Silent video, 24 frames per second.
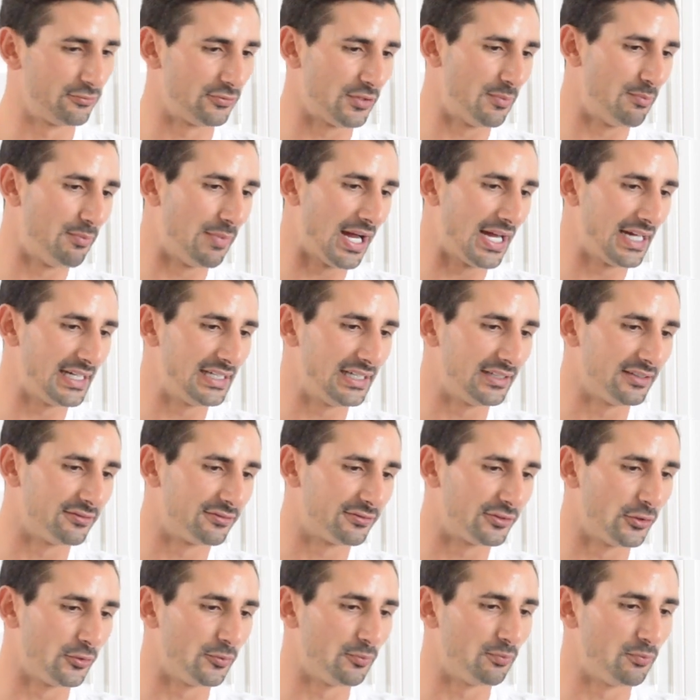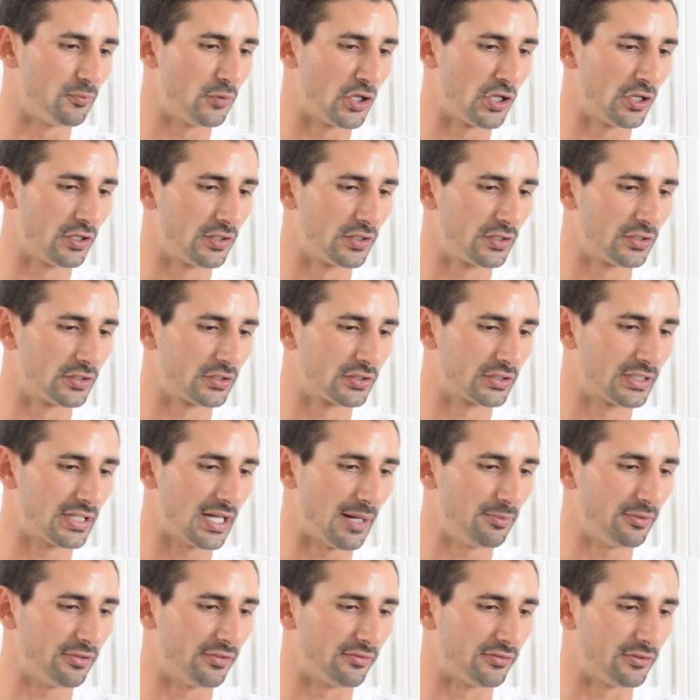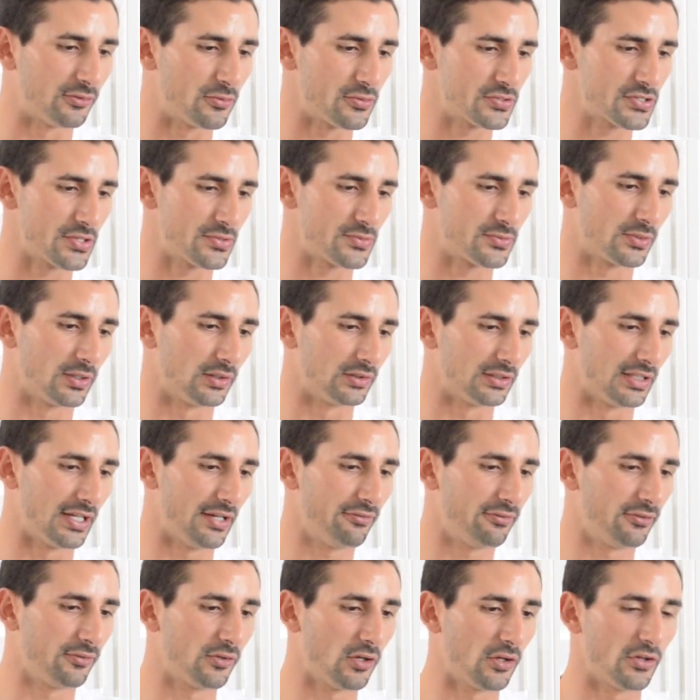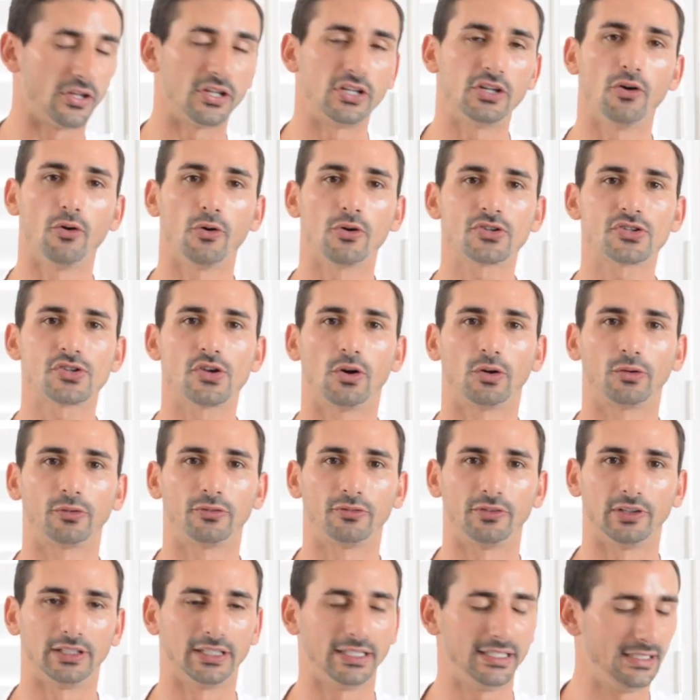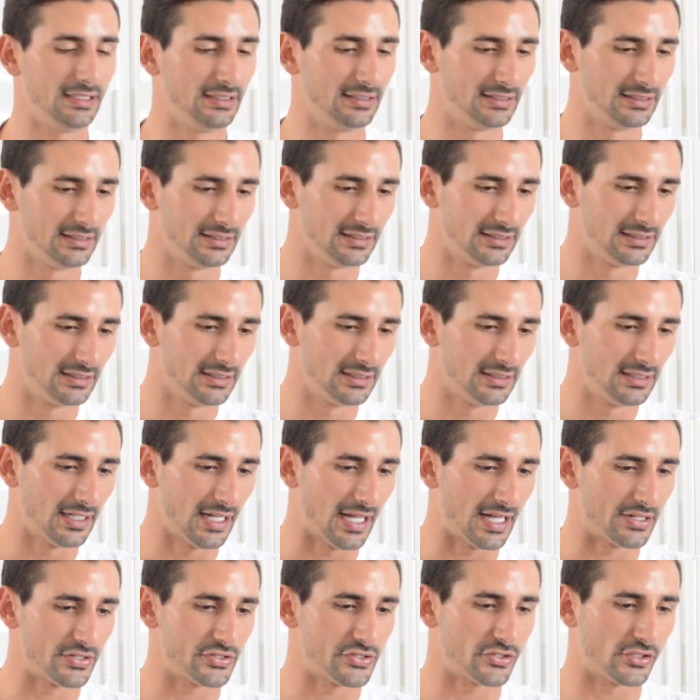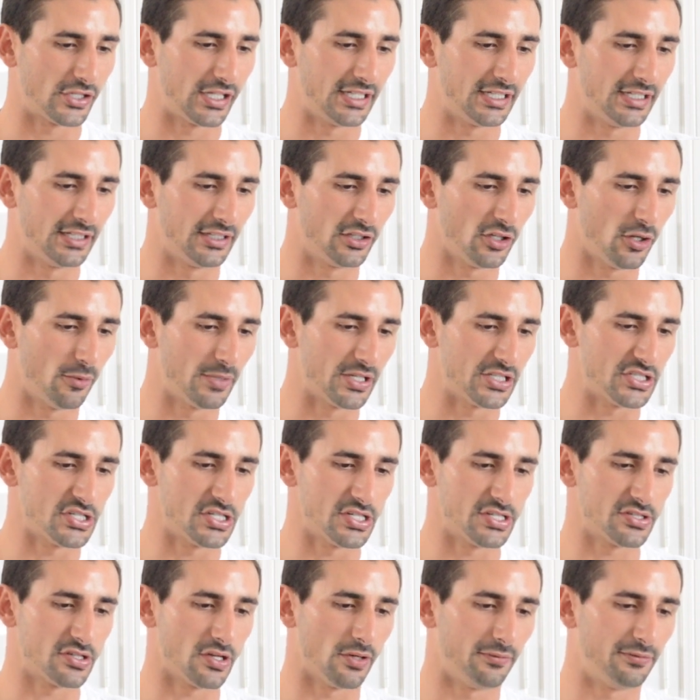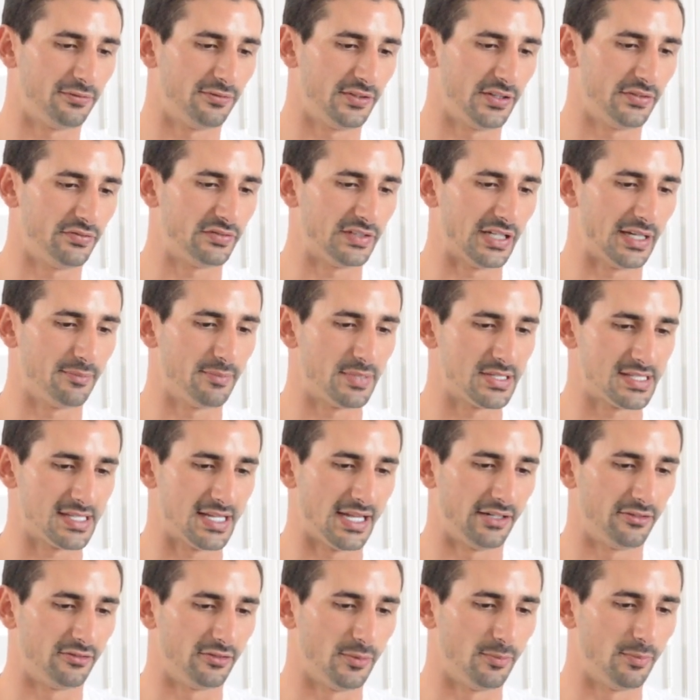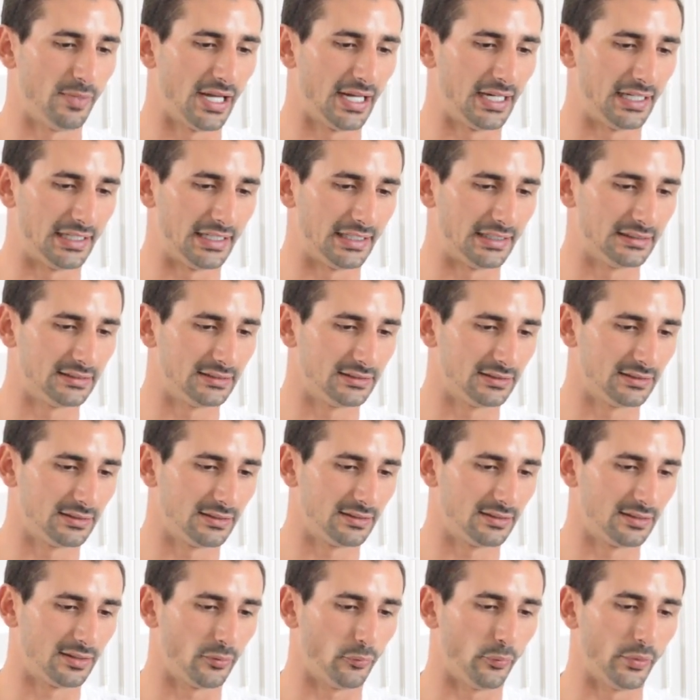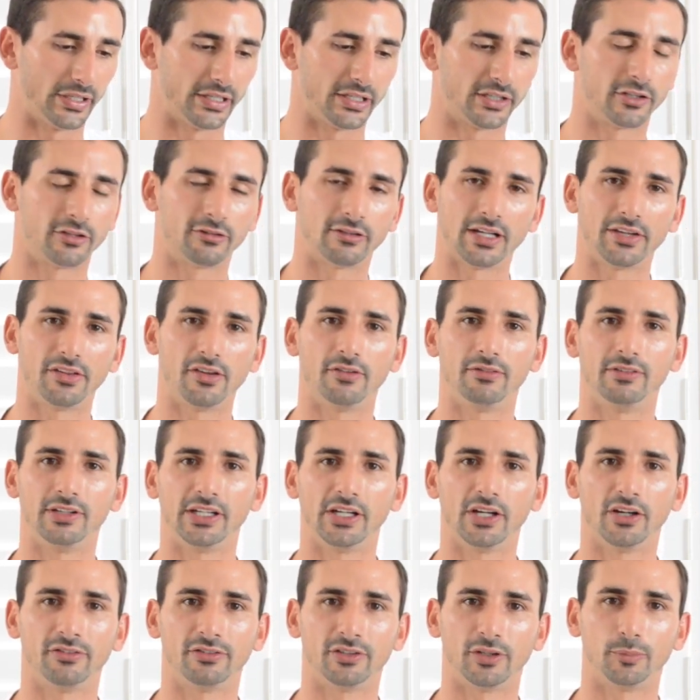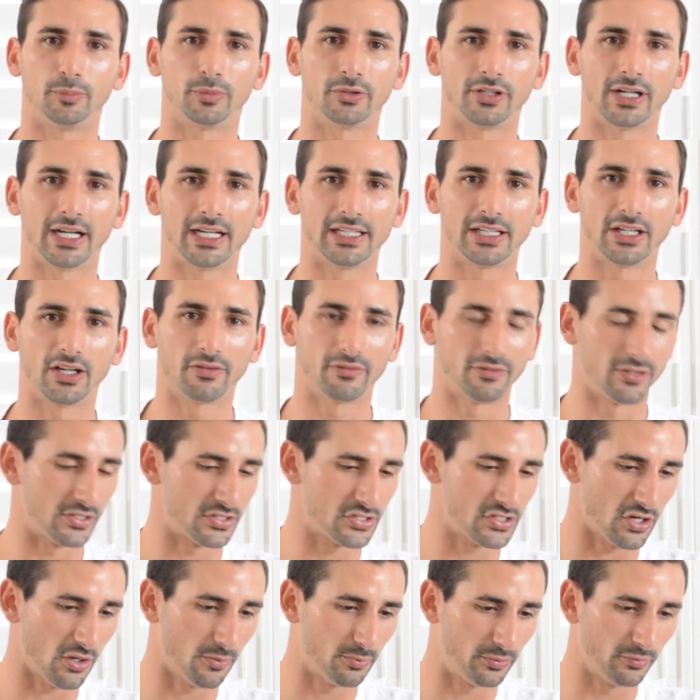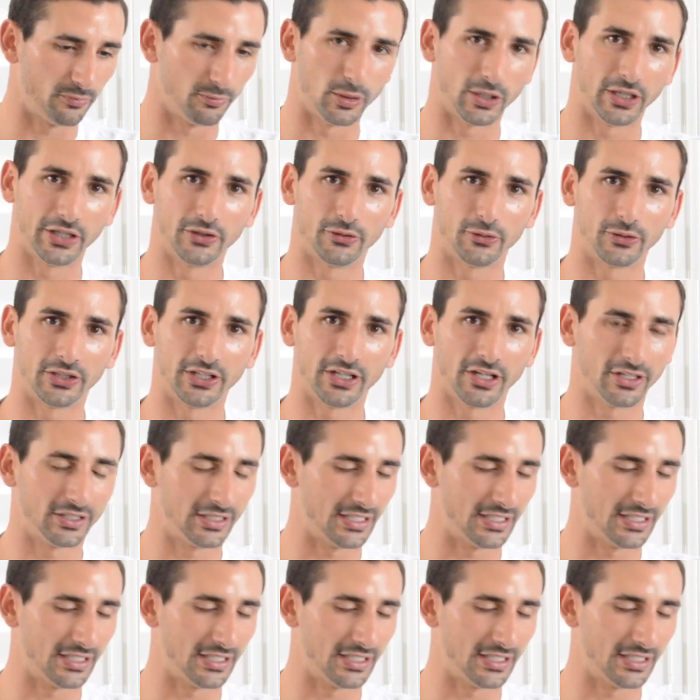remaining from a couple of horses we've got left. We've got the Your Song Filly, Streaking Comet. She's got 15% remaining. We're going to run the video of her parading over the top of my audio